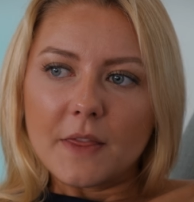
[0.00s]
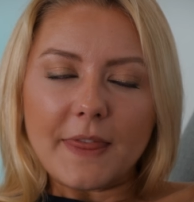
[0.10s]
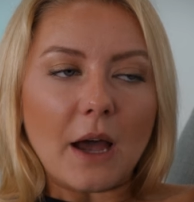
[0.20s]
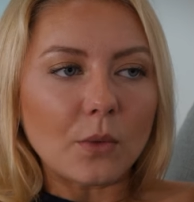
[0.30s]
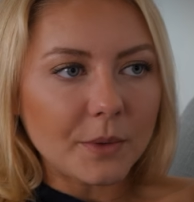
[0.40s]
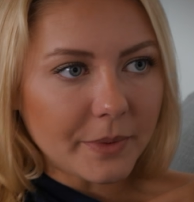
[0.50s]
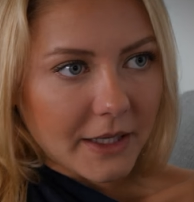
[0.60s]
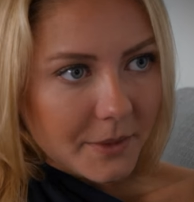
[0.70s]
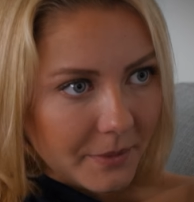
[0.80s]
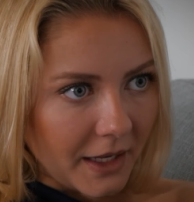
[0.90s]
That would be
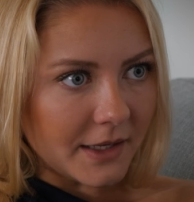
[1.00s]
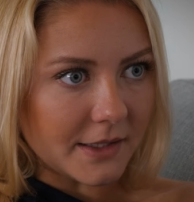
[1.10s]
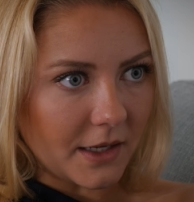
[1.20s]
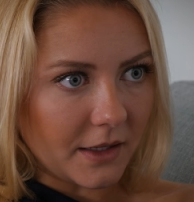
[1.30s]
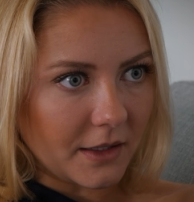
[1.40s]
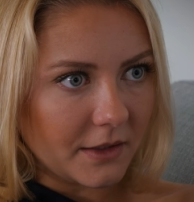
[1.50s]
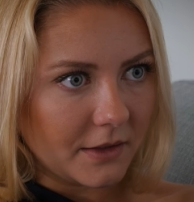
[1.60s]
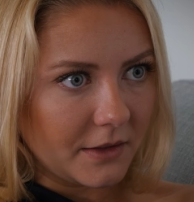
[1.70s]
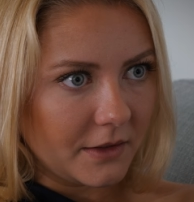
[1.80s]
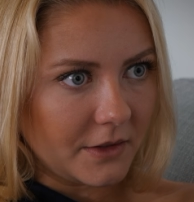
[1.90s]
amazing.
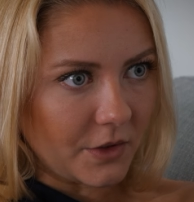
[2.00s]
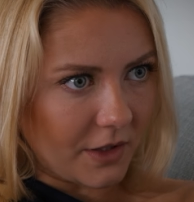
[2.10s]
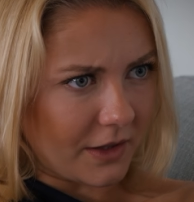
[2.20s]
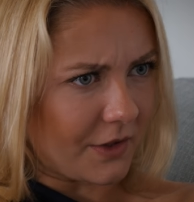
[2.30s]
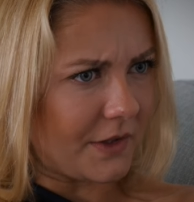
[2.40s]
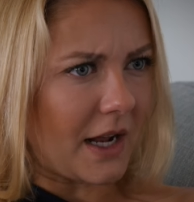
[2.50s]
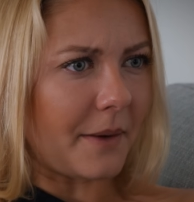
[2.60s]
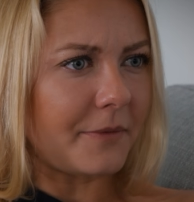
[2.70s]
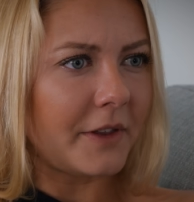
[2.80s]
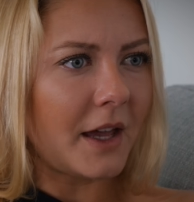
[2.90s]
Do you think there's an
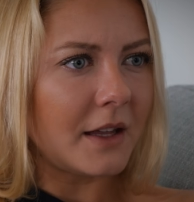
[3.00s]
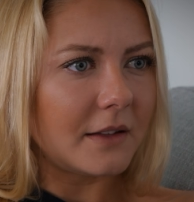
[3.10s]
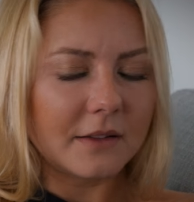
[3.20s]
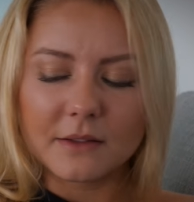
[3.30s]
app for that?